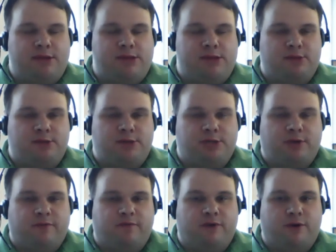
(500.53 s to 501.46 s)
Search
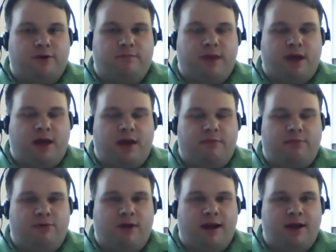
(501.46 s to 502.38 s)
Server
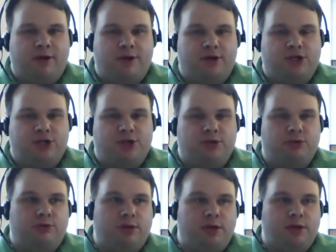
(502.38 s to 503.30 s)
prior
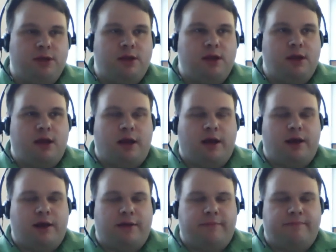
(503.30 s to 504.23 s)
to
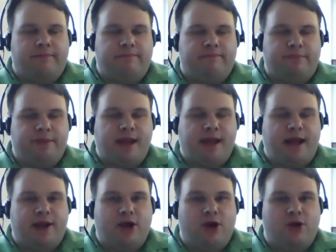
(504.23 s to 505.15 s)

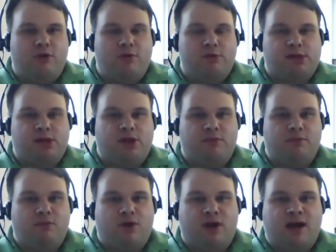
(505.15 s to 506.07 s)
9.0, it was a little
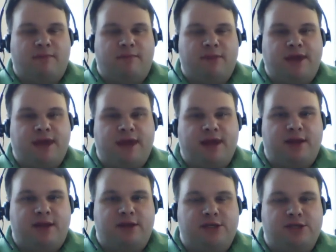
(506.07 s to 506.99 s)
bit more complicated
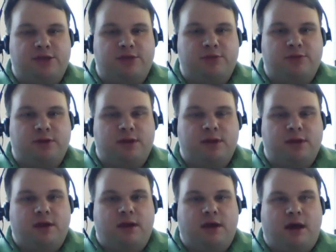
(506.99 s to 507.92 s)
because
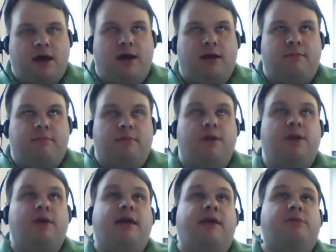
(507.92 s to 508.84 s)

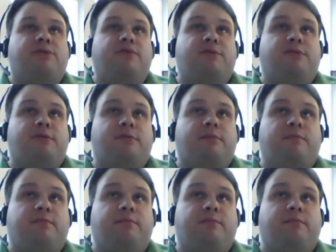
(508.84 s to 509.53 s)
that was for.